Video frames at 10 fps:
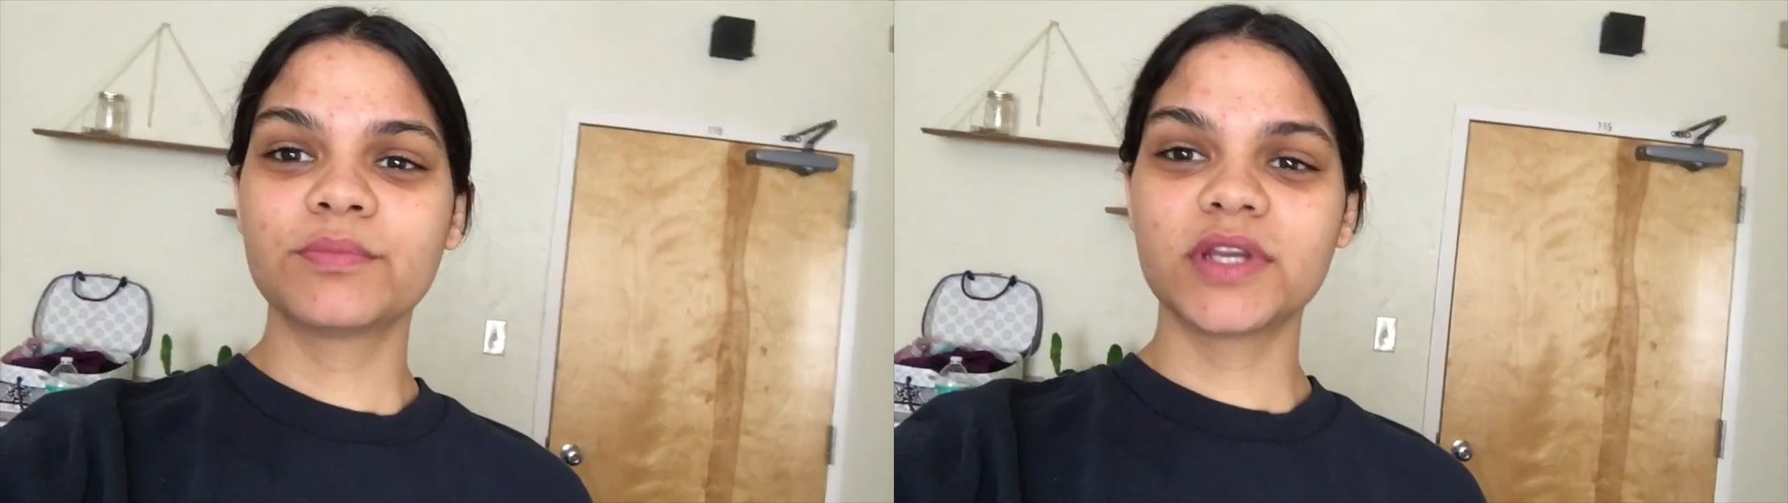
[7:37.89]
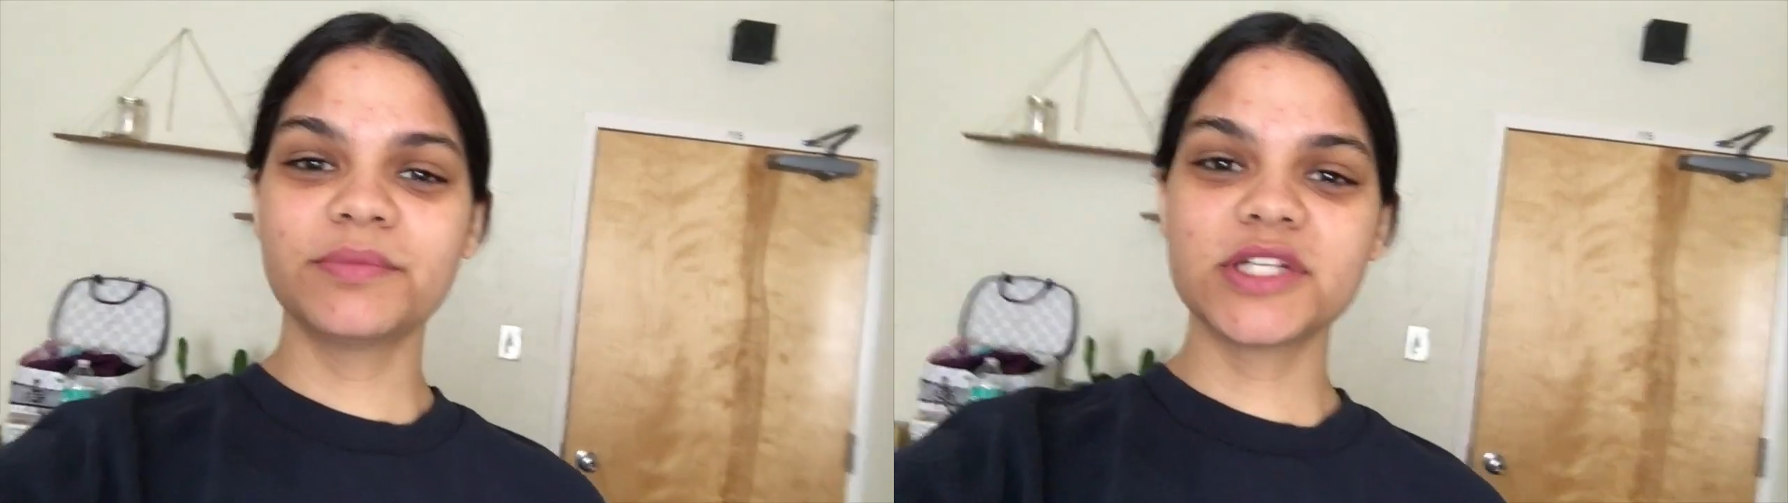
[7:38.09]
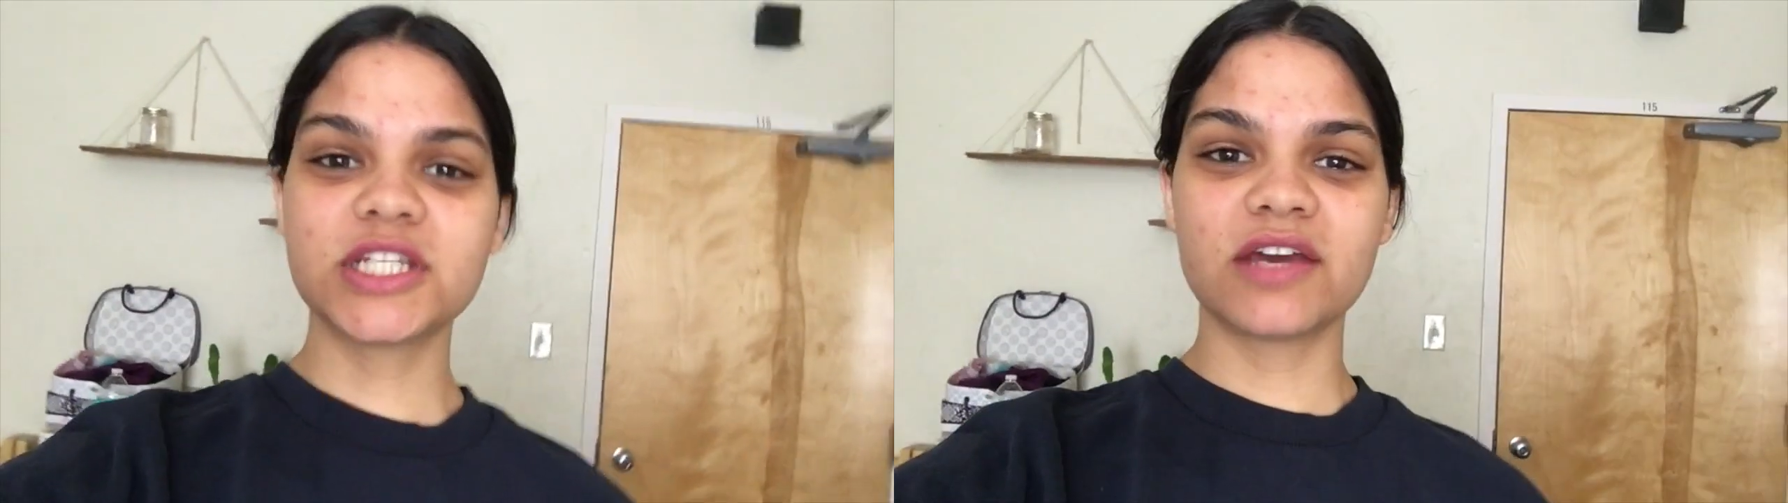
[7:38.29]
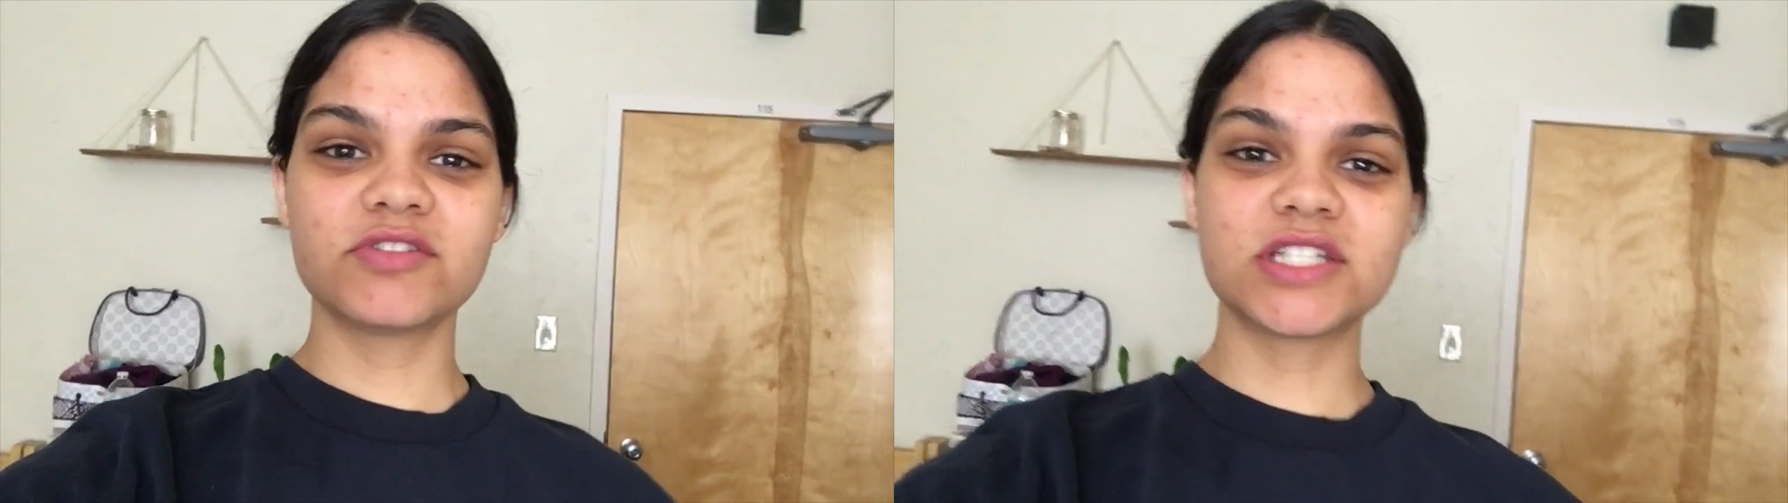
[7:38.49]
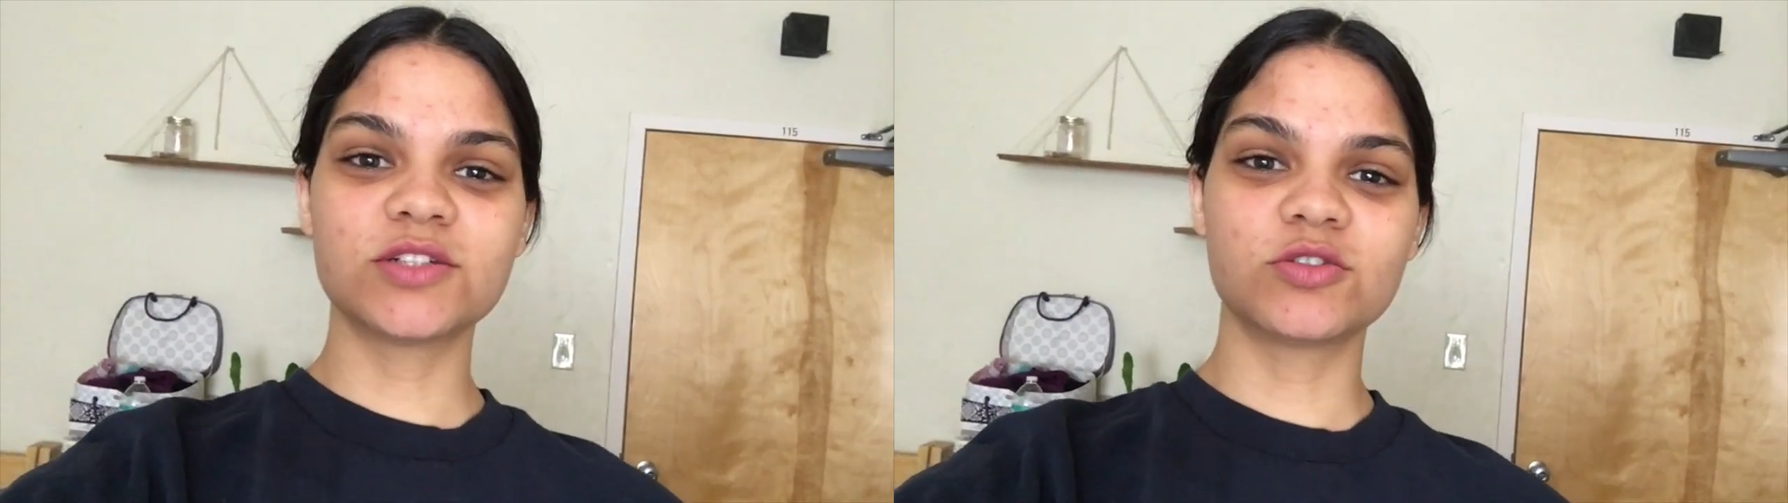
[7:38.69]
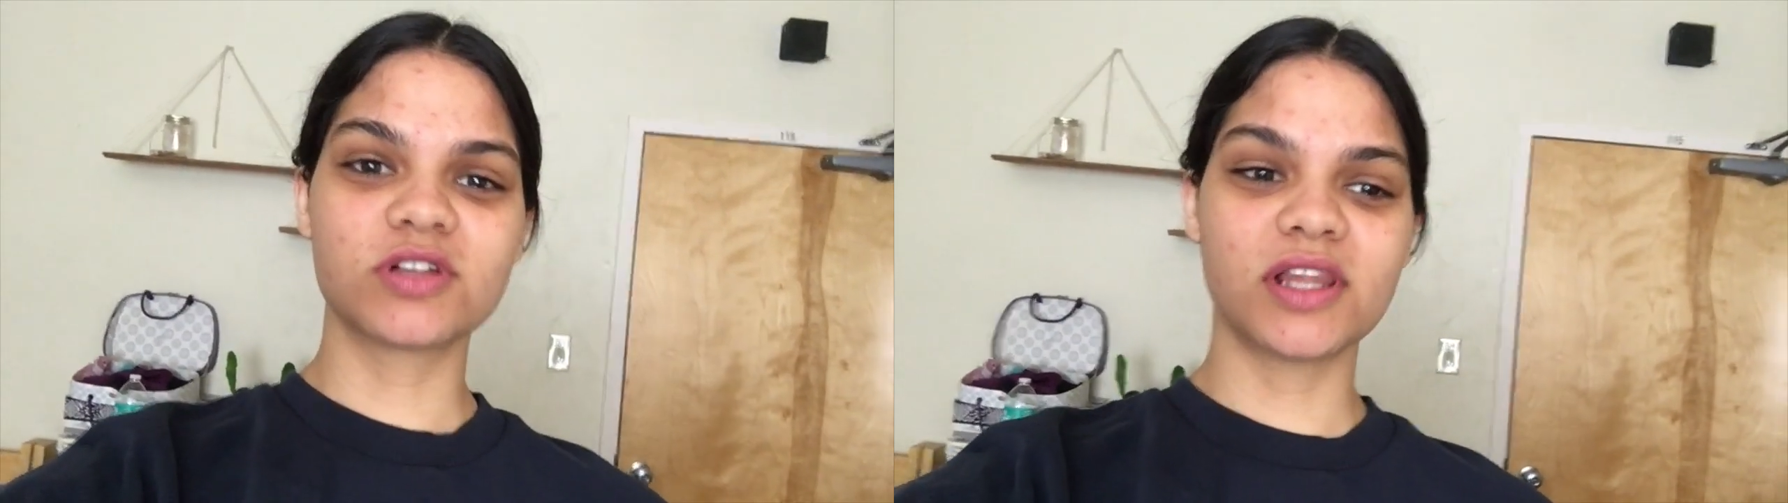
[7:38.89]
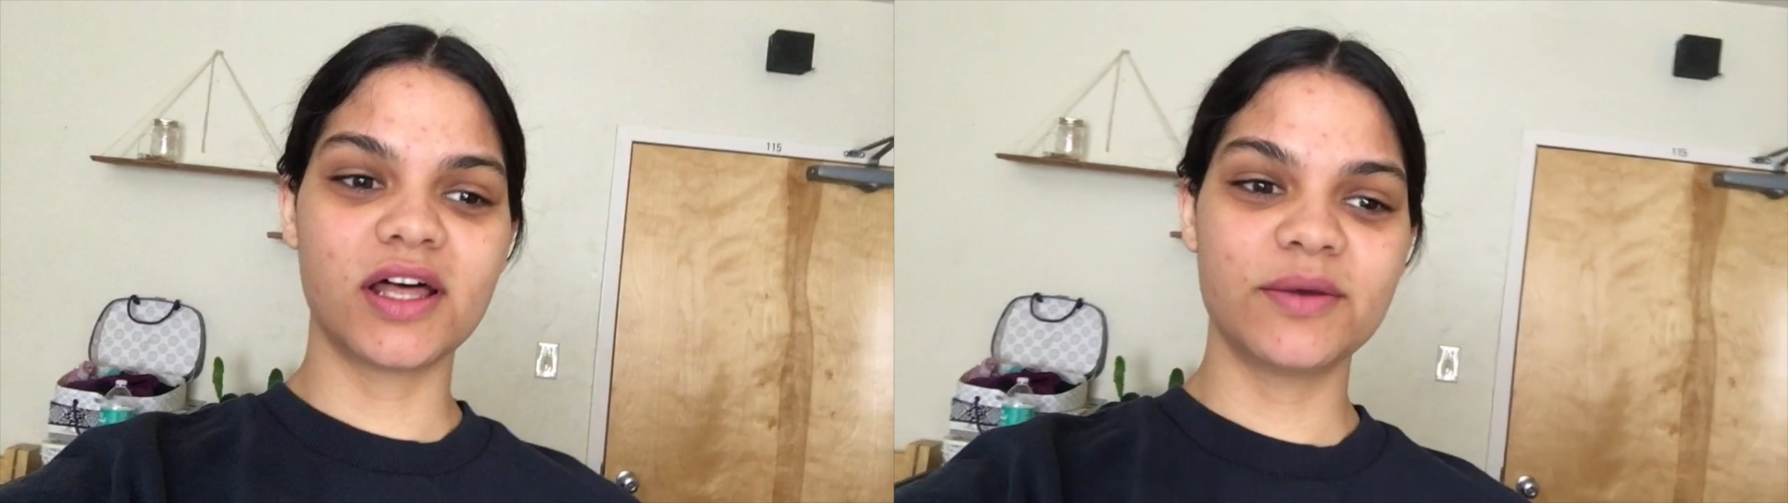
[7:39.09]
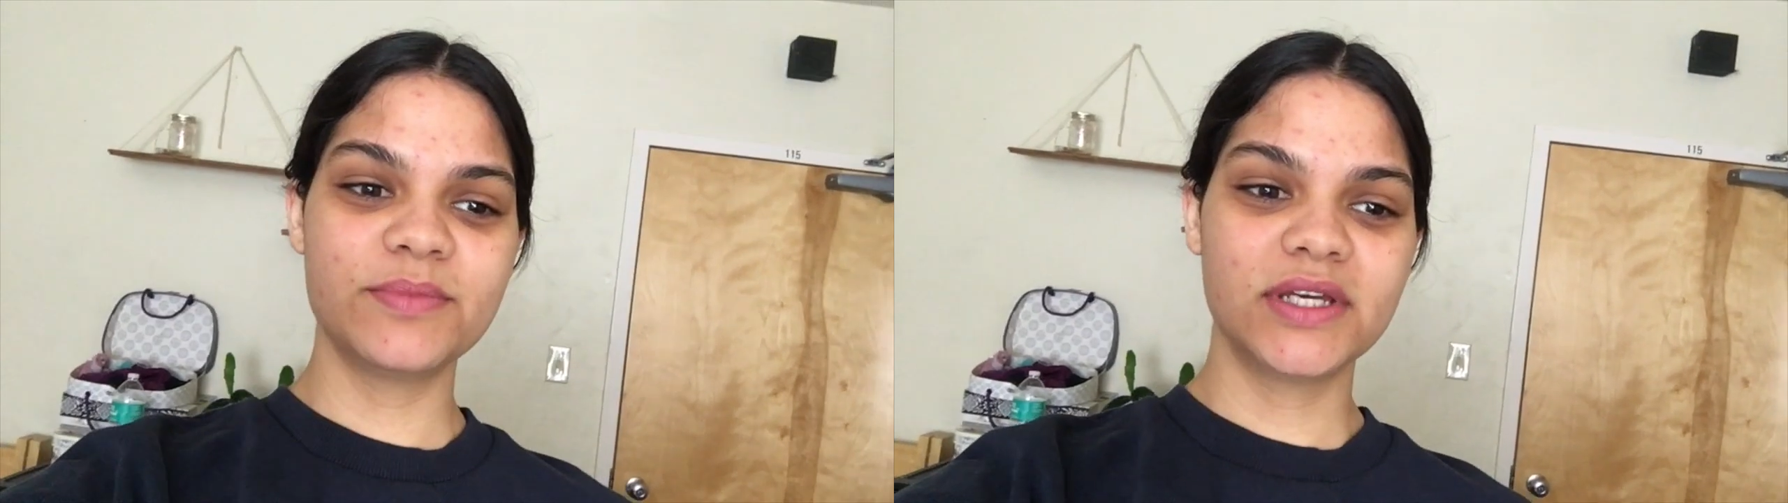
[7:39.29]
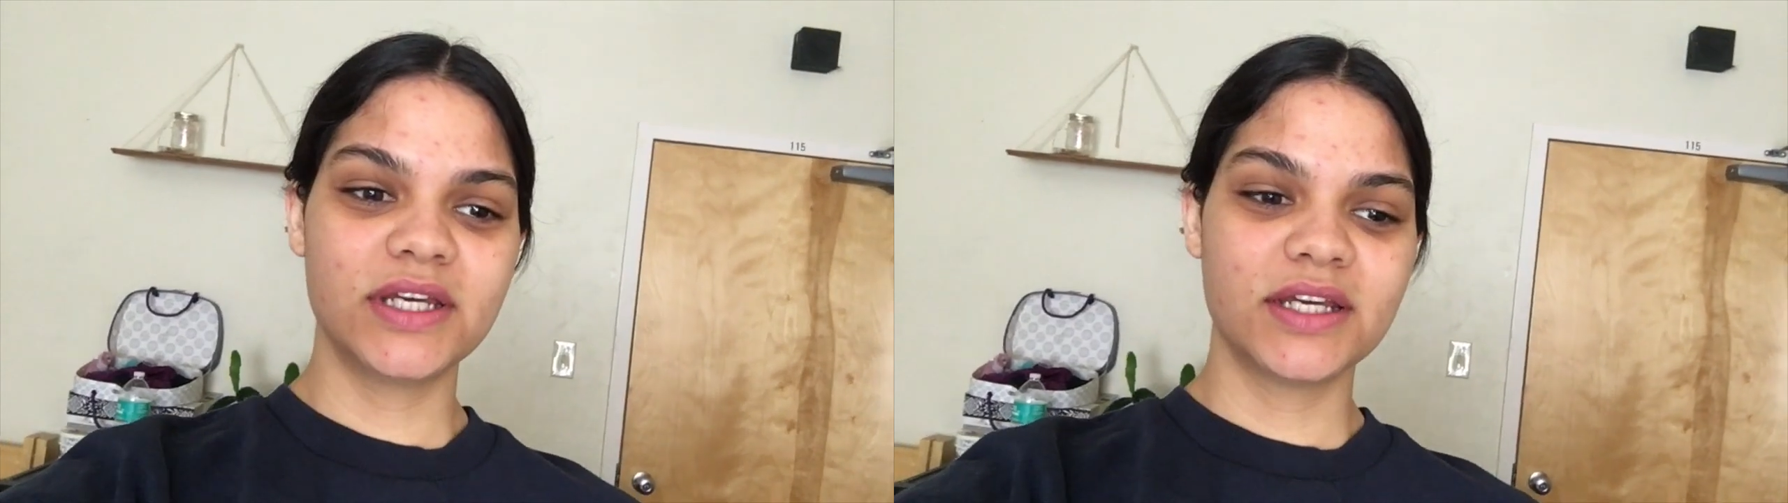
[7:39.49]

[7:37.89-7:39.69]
Pretty much every single club